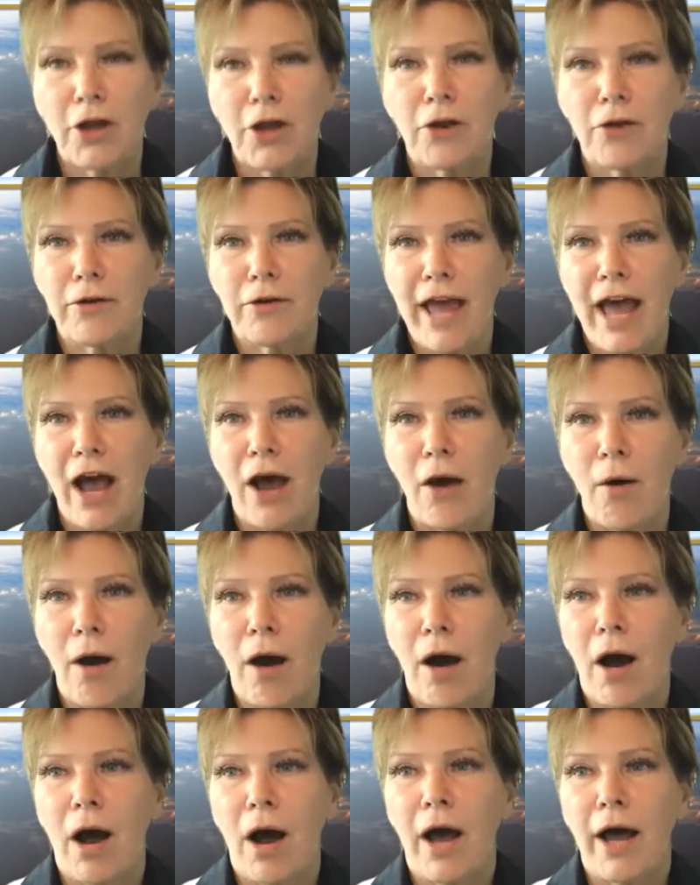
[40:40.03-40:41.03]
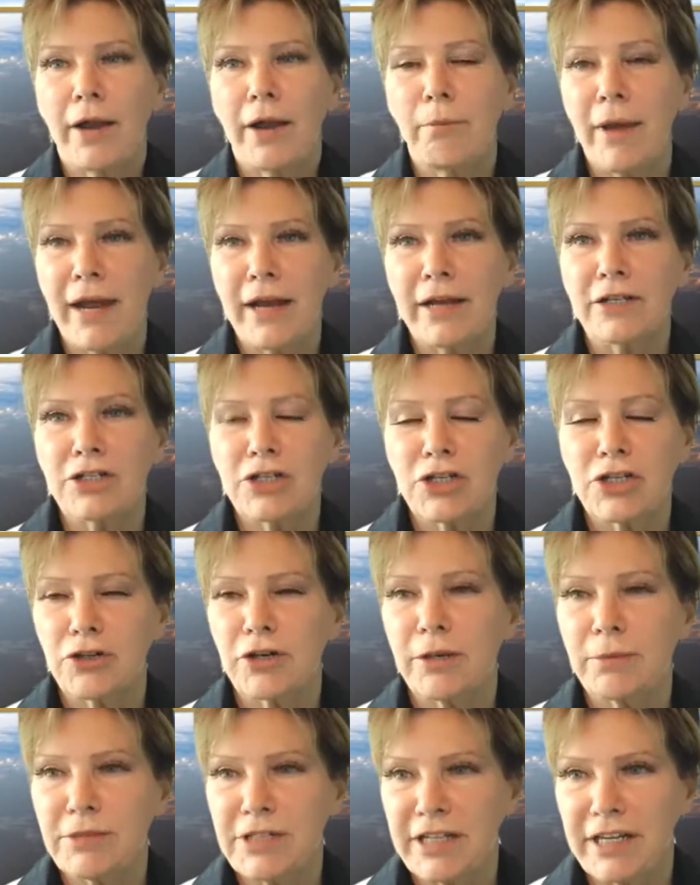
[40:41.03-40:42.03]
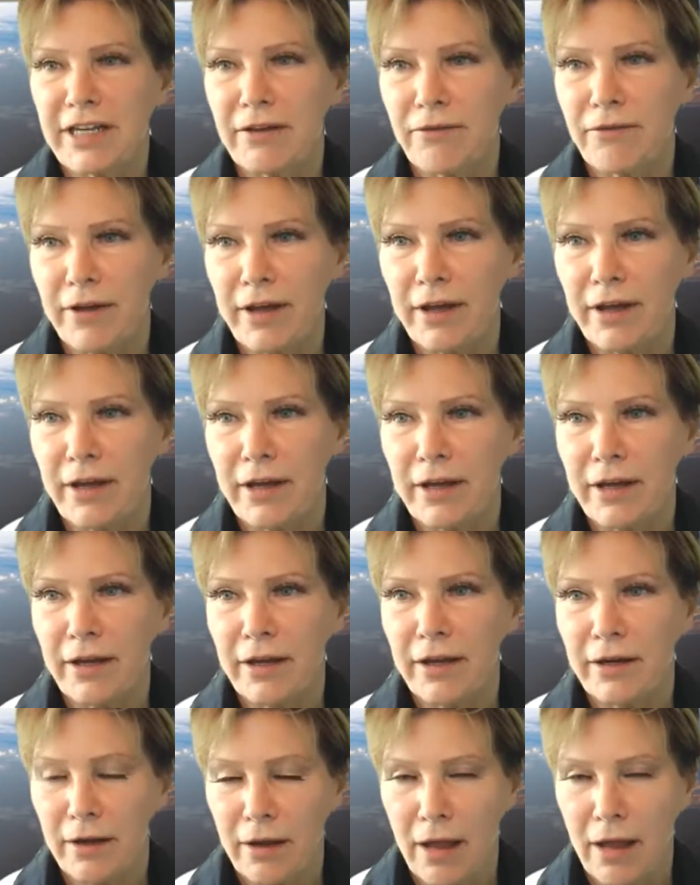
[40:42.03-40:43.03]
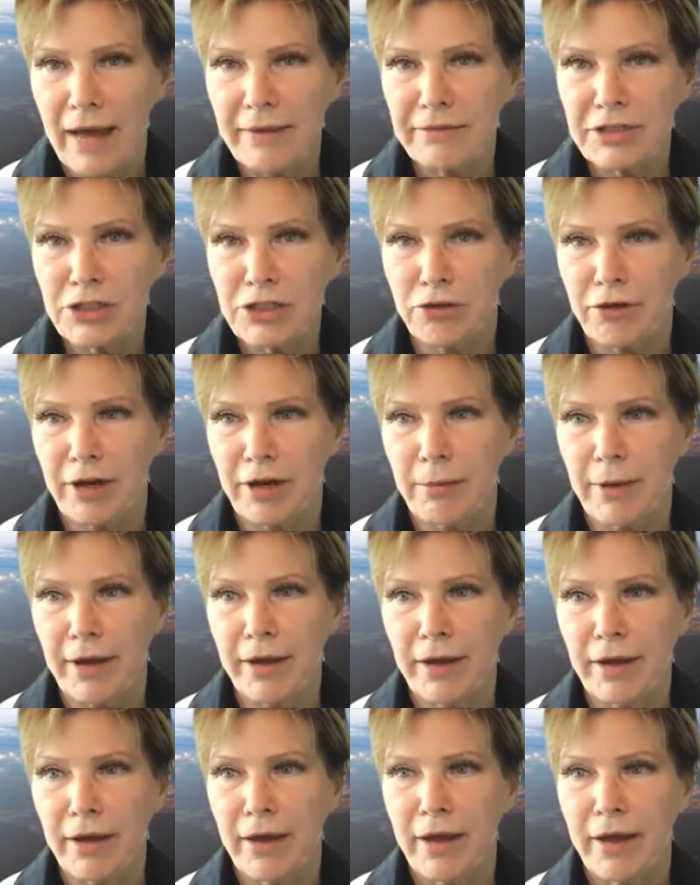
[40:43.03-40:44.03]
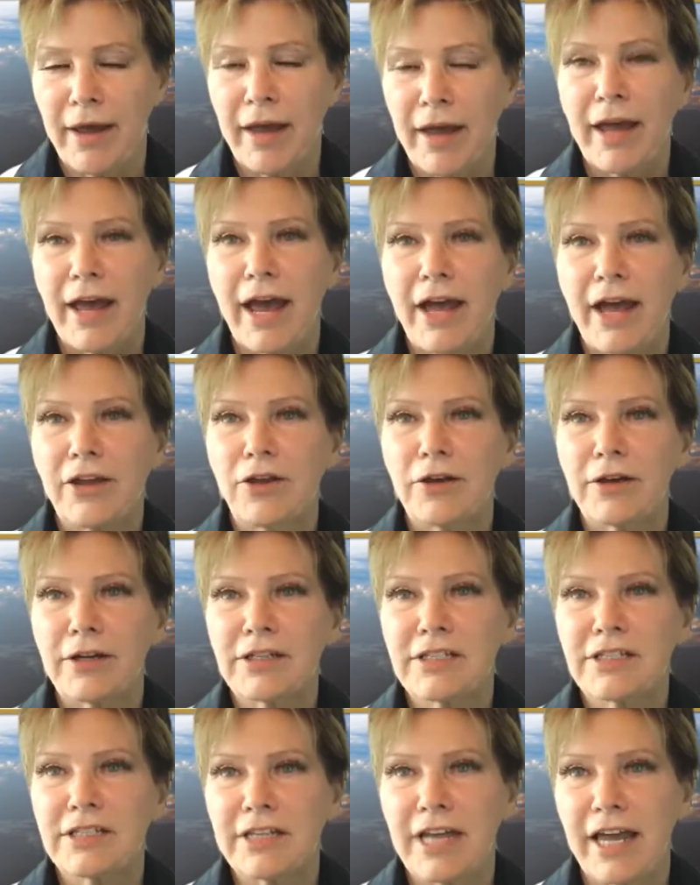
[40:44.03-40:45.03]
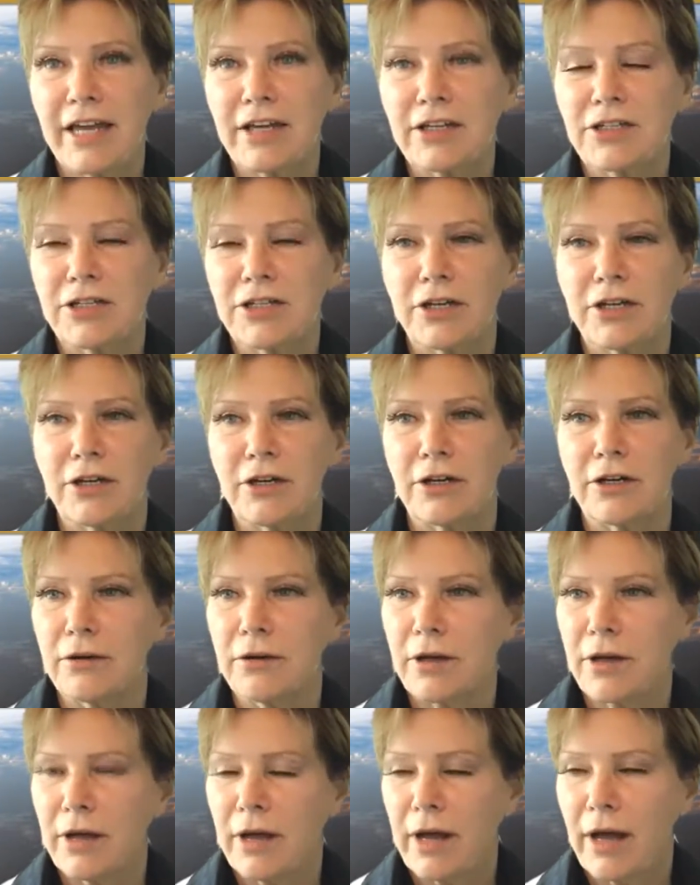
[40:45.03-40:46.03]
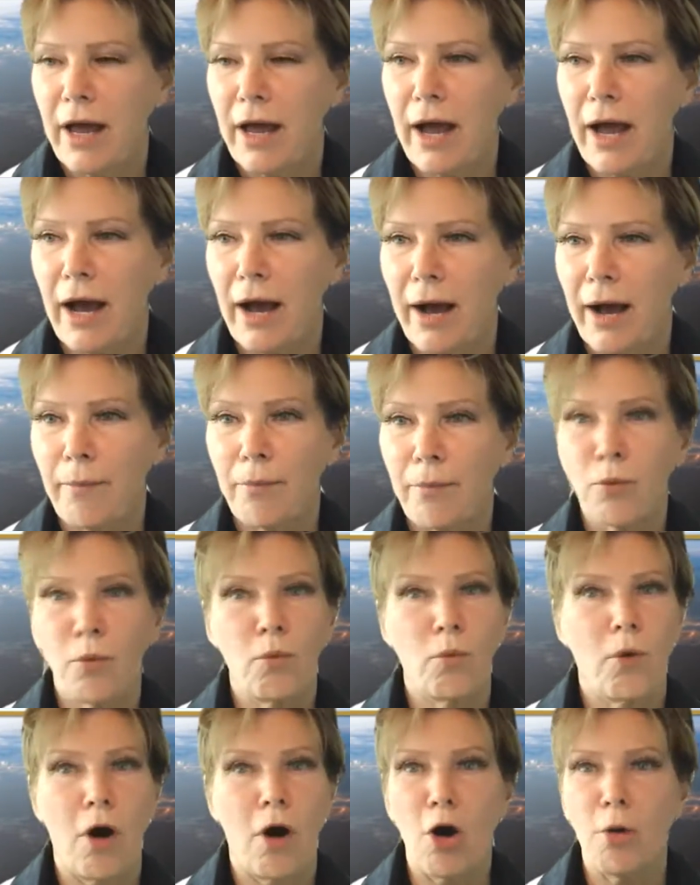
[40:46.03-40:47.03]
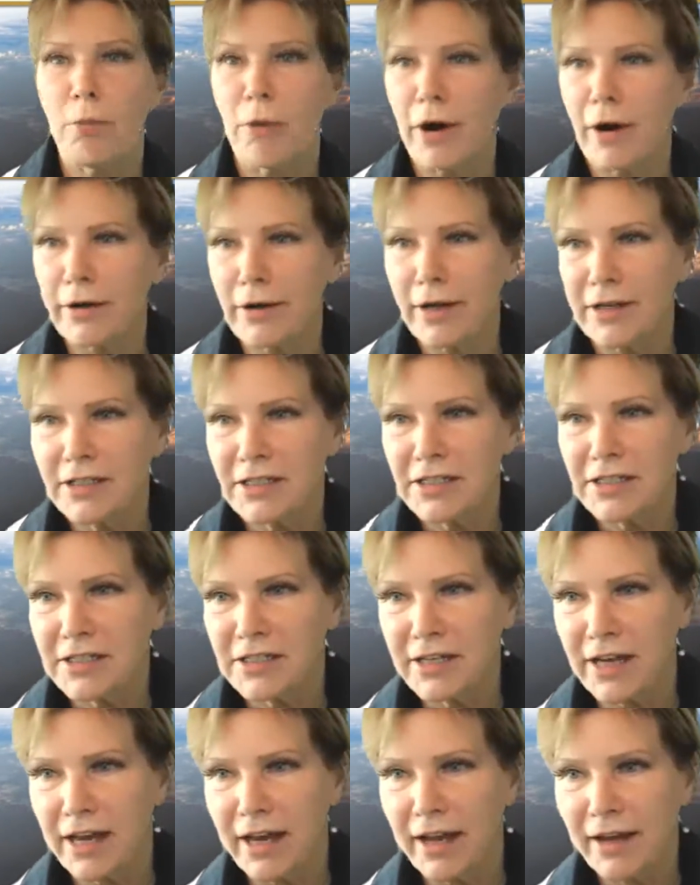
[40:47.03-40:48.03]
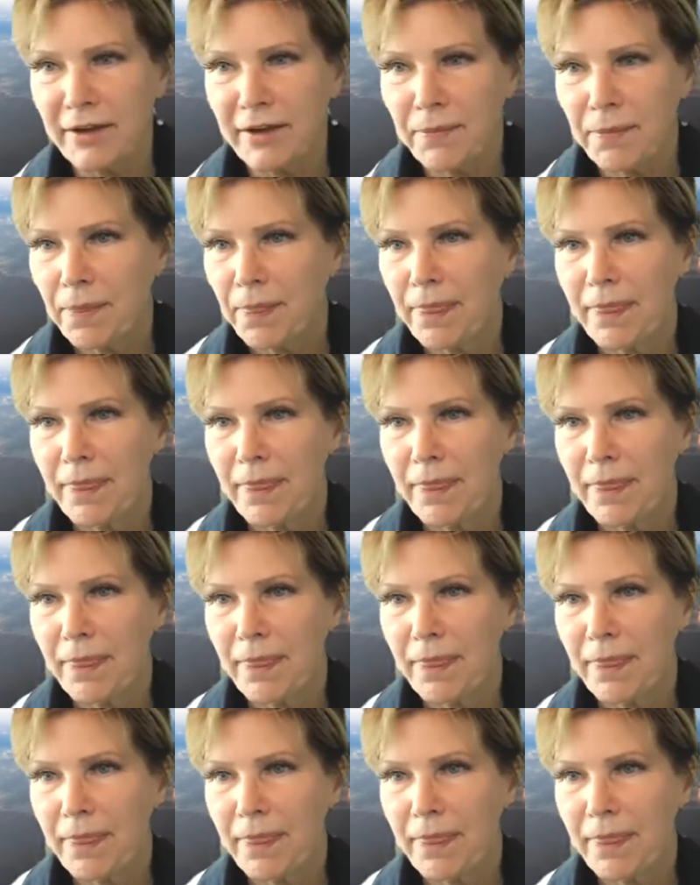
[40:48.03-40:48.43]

You're now on mainstream TV, live streaming, and you can say to Walmart, let's just say,